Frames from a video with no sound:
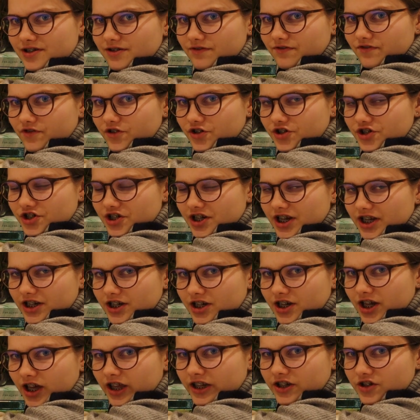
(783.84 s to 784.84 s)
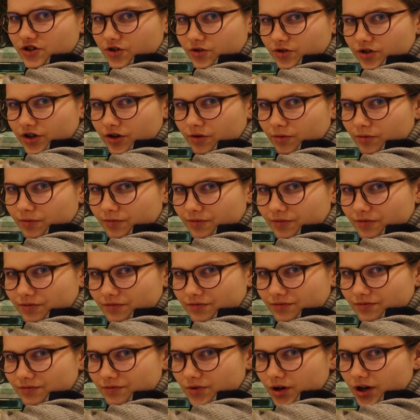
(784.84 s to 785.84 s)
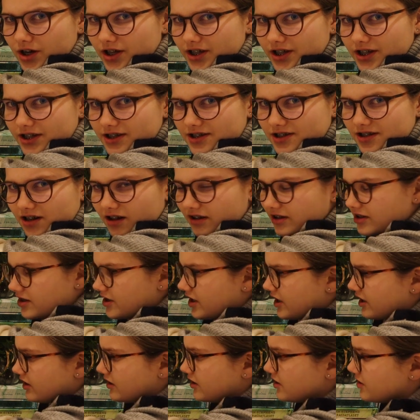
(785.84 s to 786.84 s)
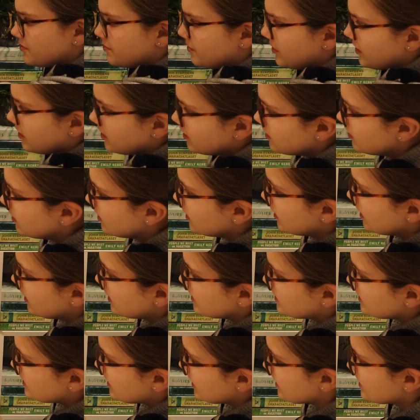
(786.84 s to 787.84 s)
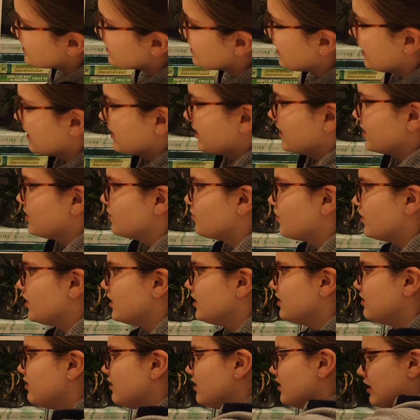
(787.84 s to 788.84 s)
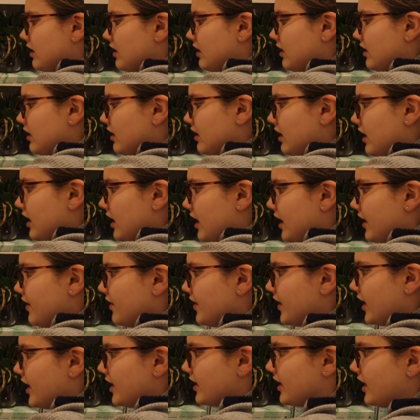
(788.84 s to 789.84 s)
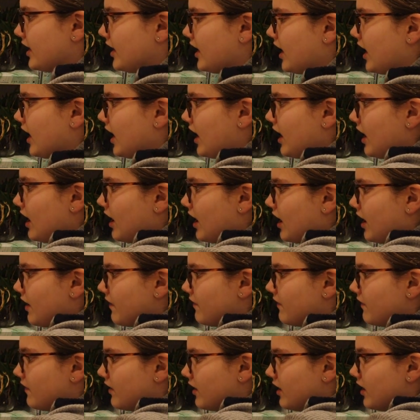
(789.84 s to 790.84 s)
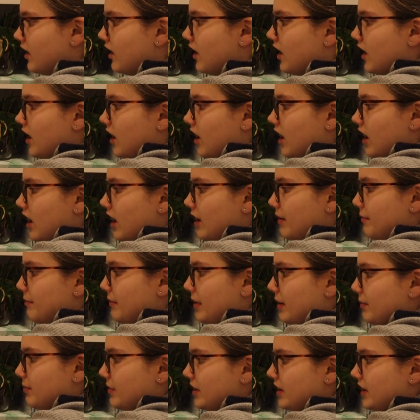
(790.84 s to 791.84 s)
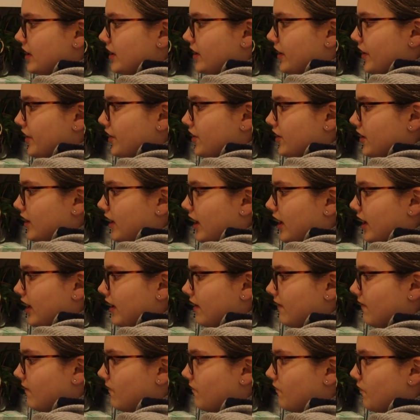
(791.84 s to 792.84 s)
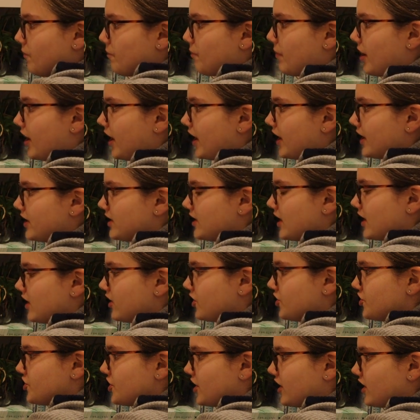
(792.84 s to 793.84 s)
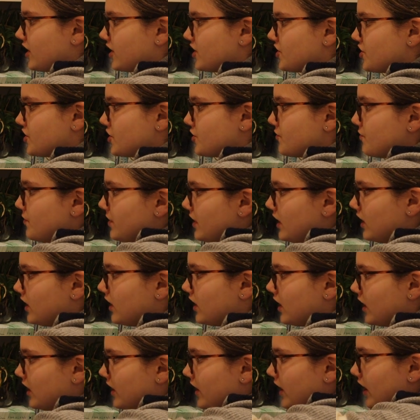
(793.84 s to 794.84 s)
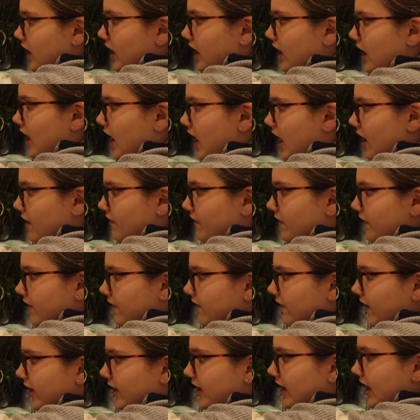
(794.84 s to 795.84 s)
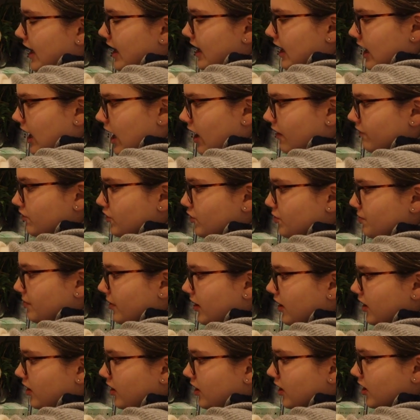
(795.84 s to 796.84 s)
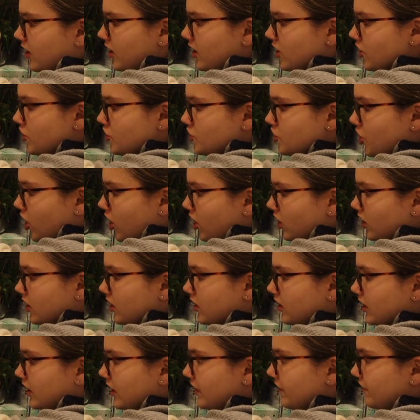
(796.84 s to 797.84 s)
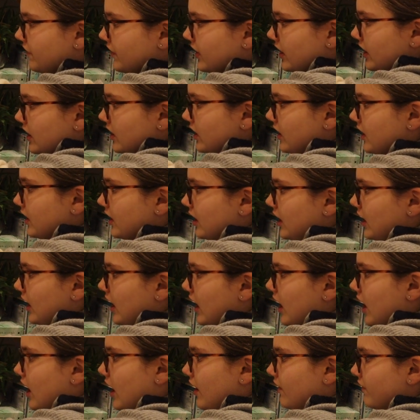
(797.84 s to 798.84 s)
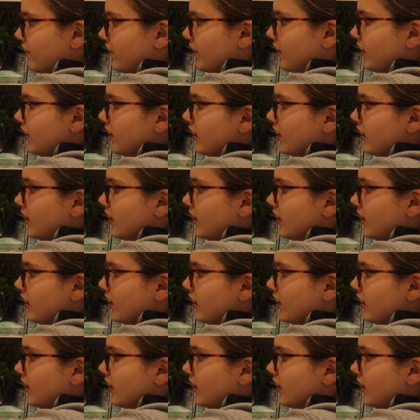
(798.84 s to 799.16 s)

version and I don't know what it's called in English, but it's the second one. And then I have Maybe in Another Life by Taylor Jenkins Reid, and then I have If I Can't Have You by Charlotte Levine, and then I have